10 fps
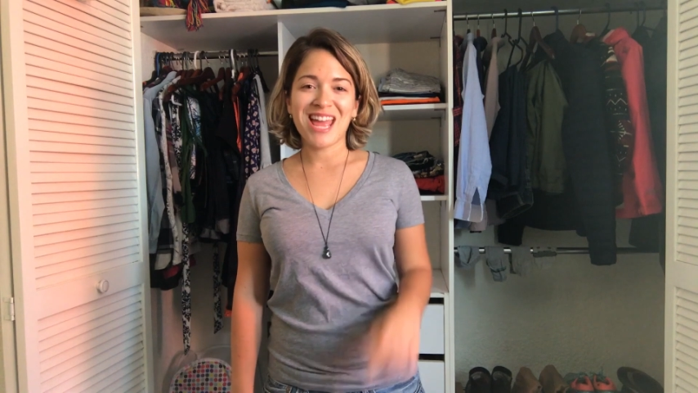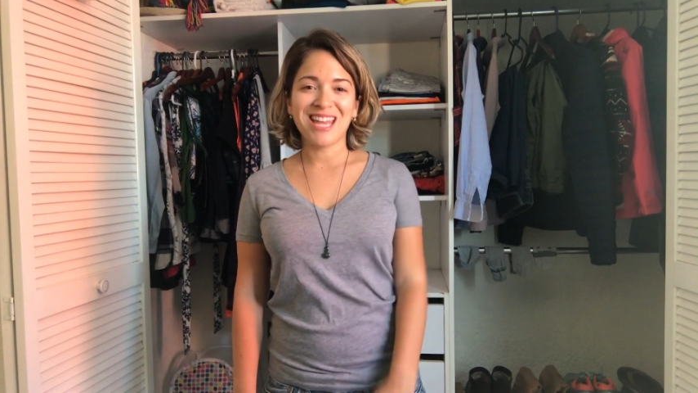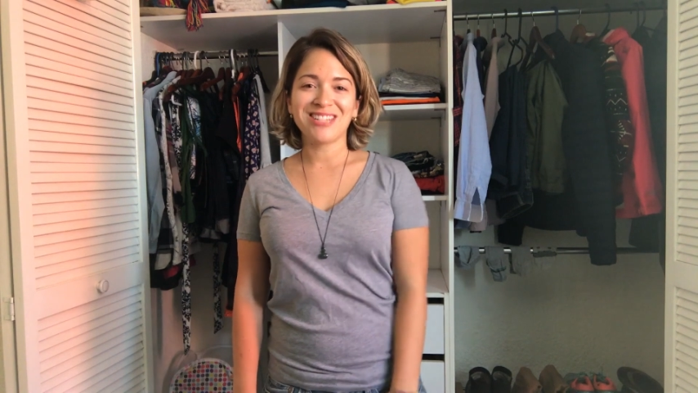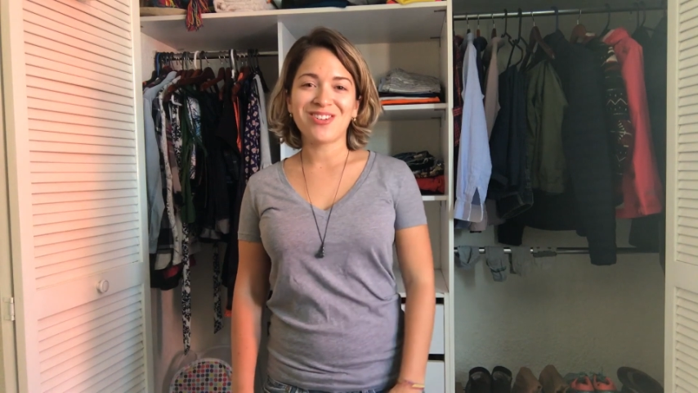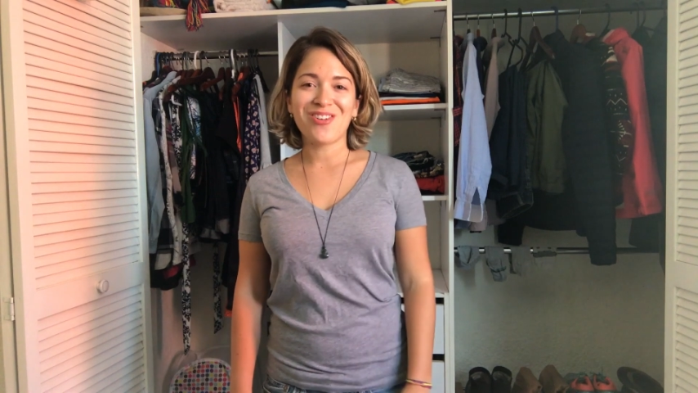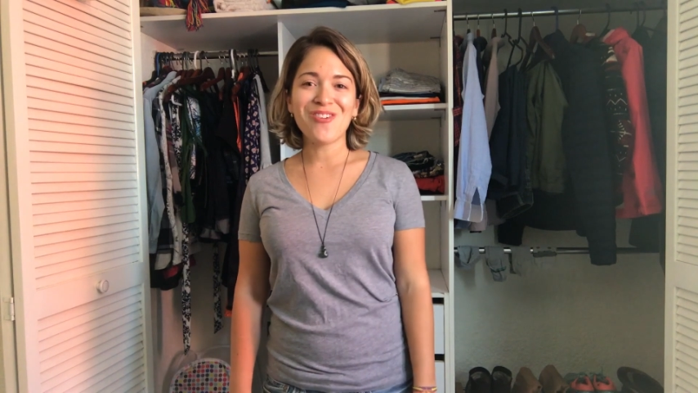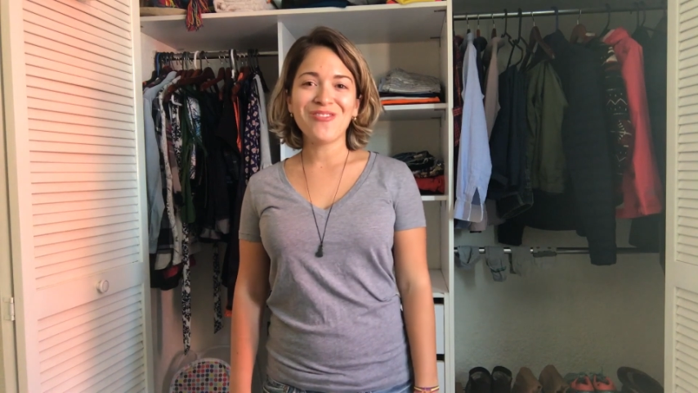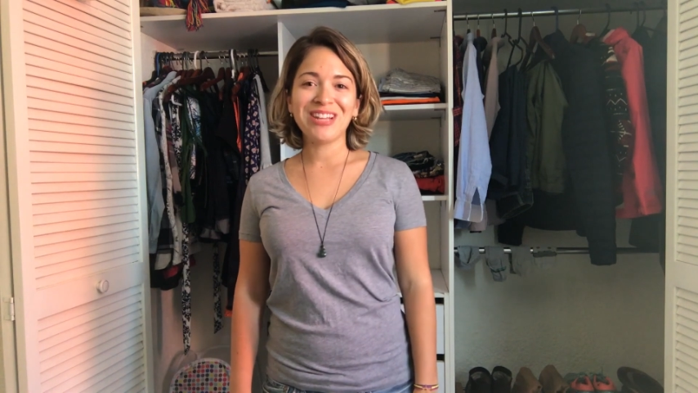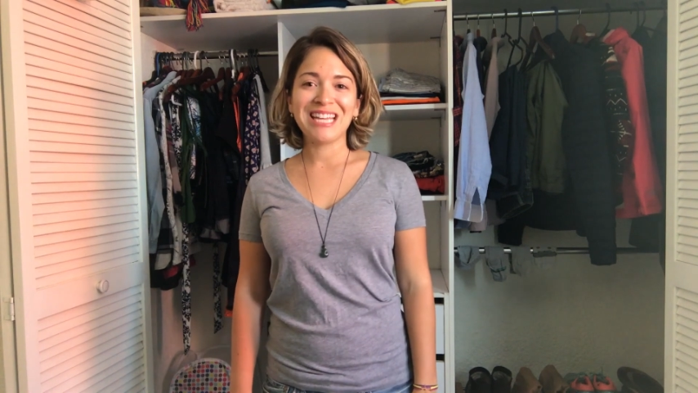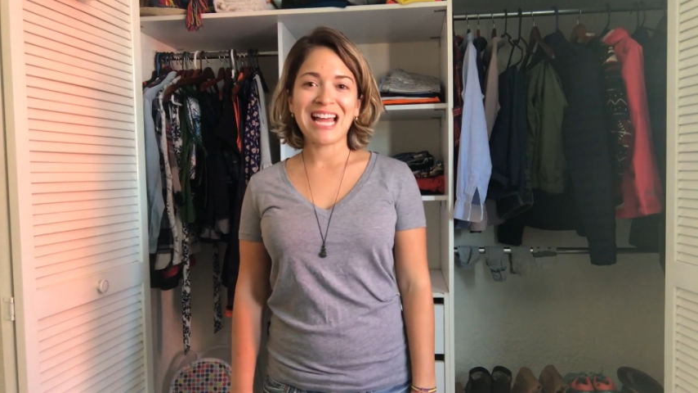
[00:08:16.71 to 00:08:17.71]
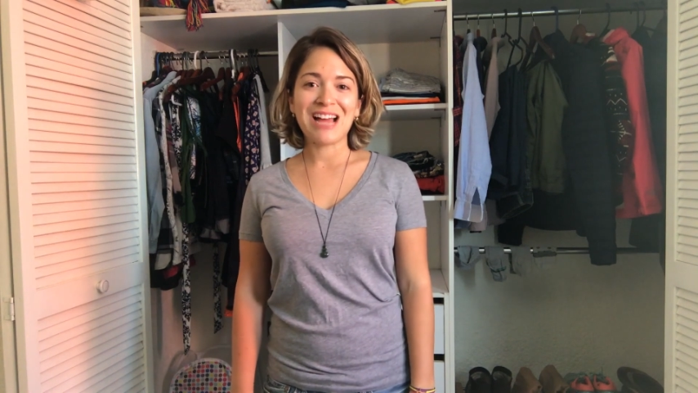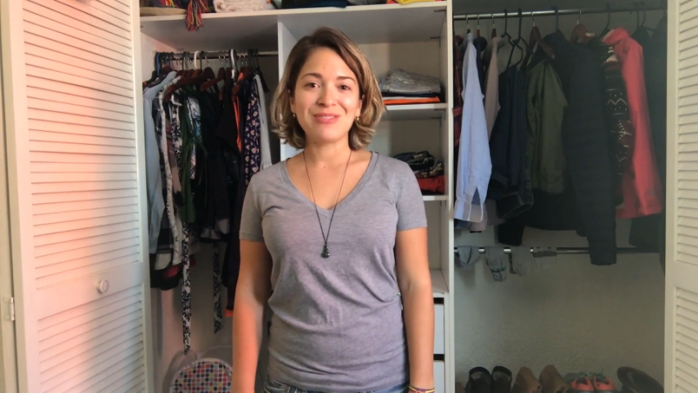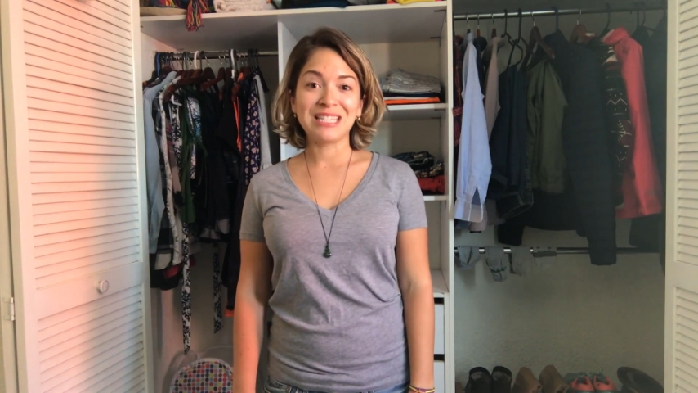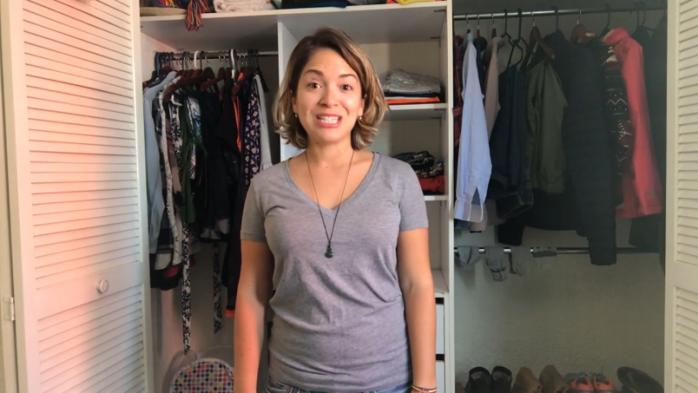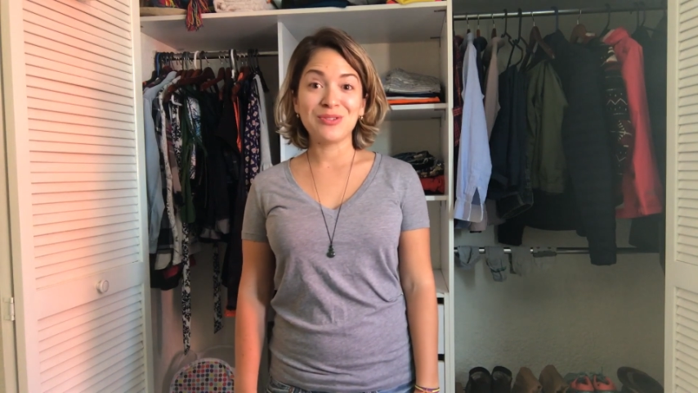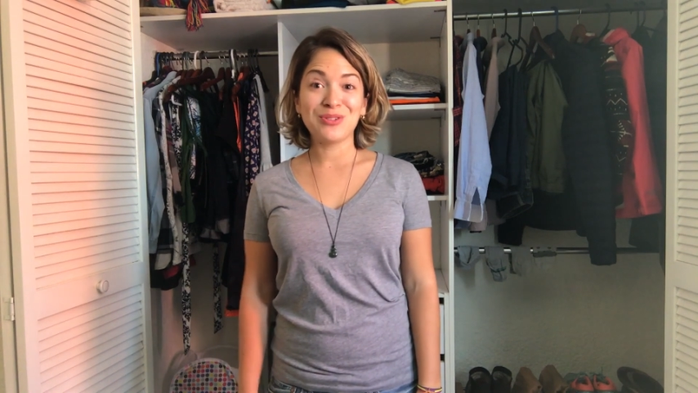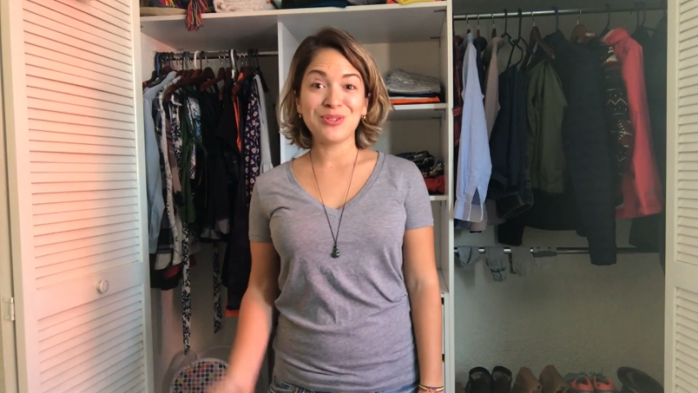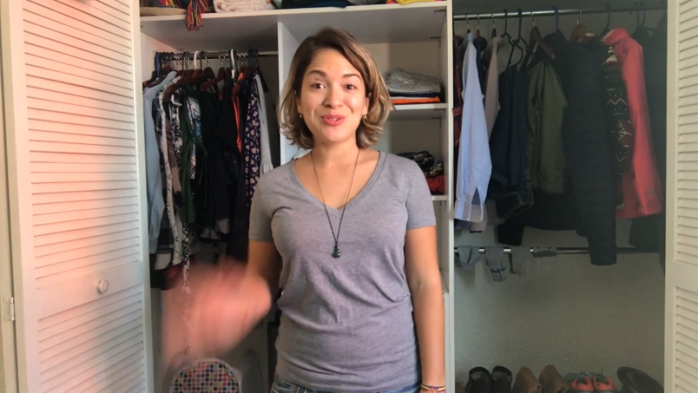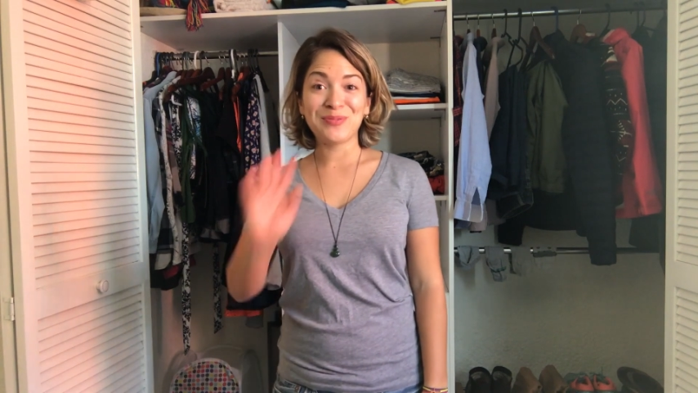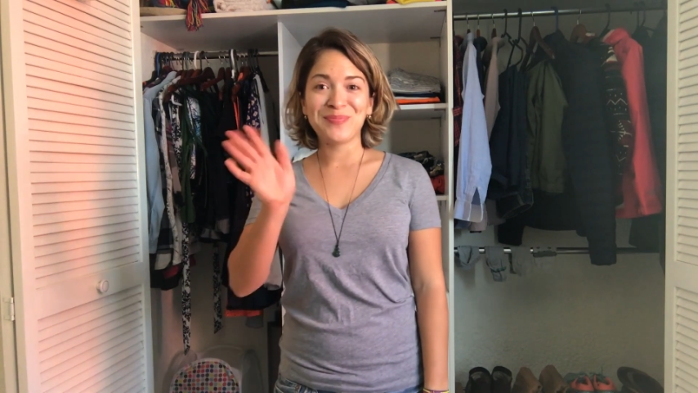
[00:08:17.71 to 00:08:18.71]
And hopefully I will see you
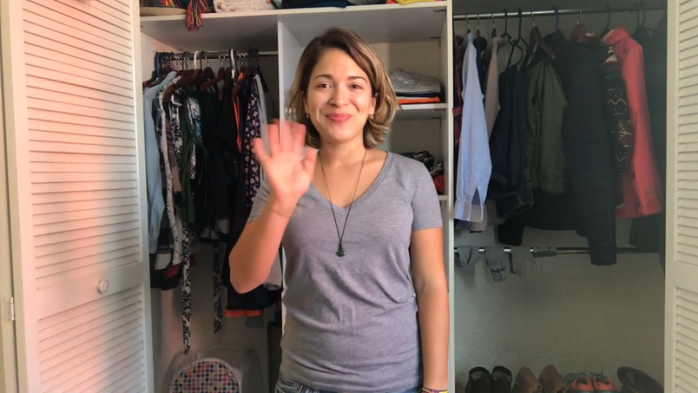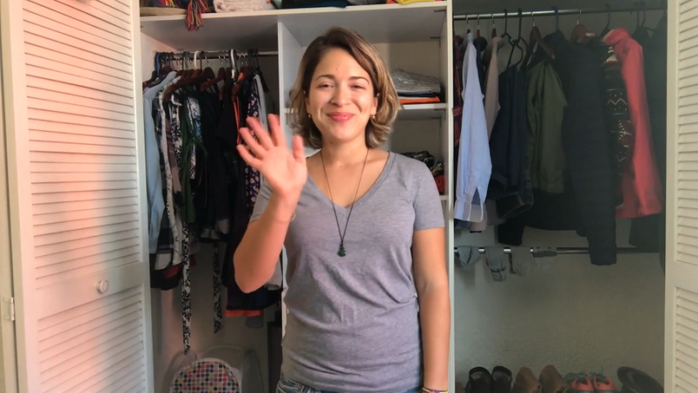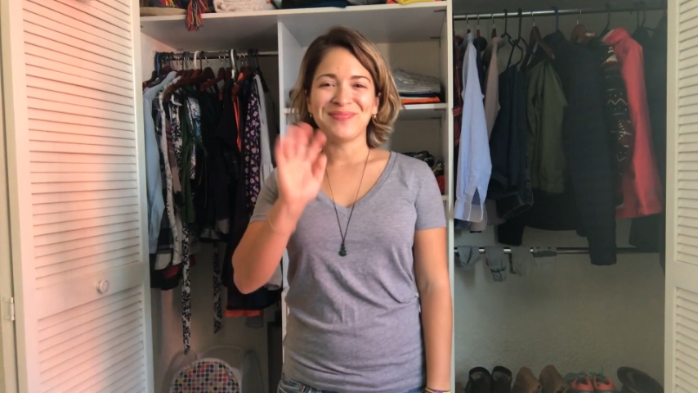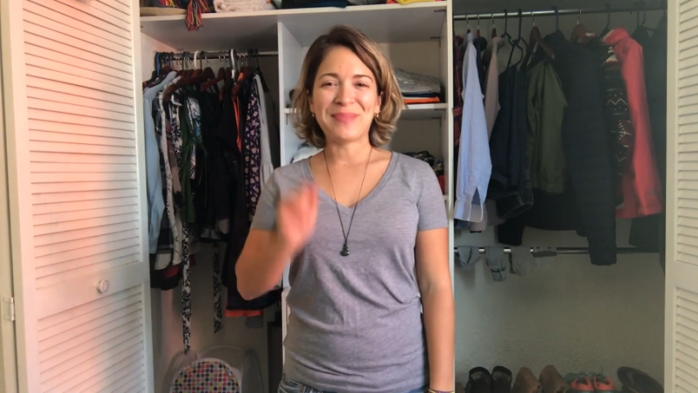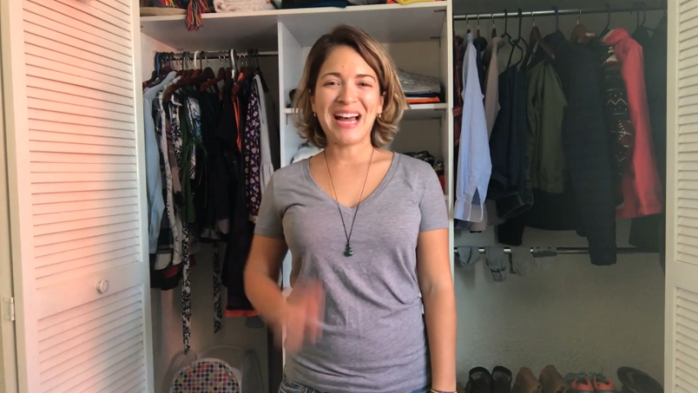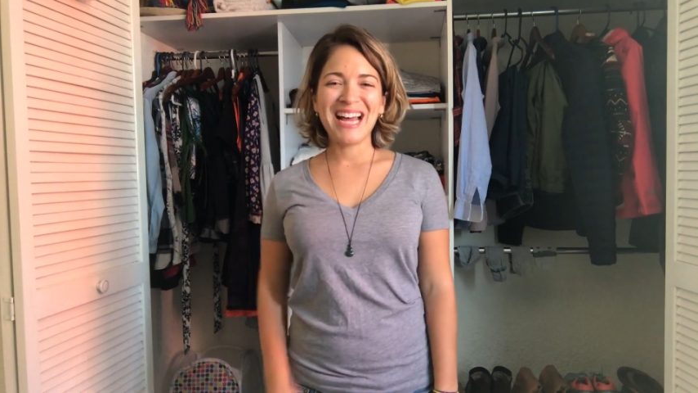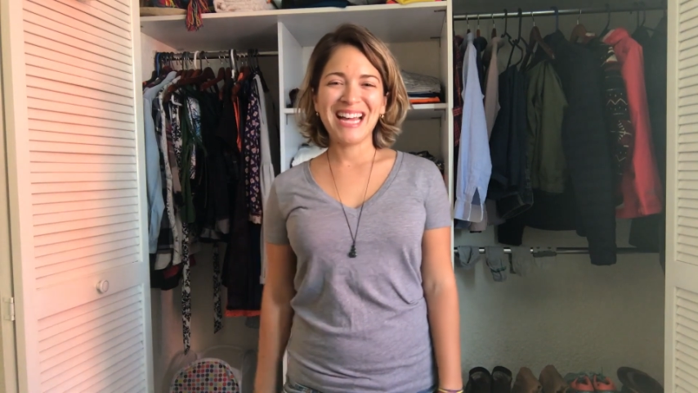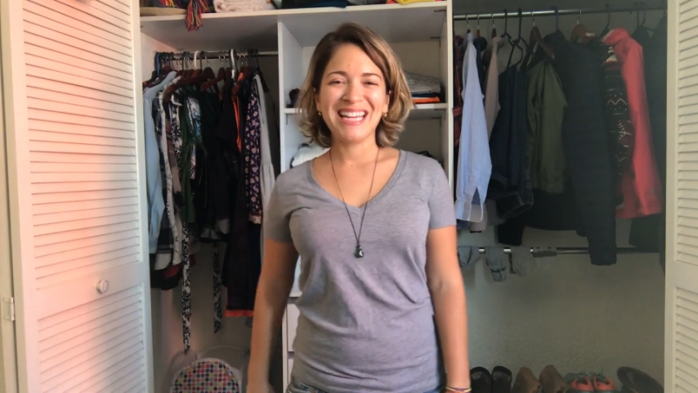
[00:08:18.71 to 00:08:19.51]
soon. Bye!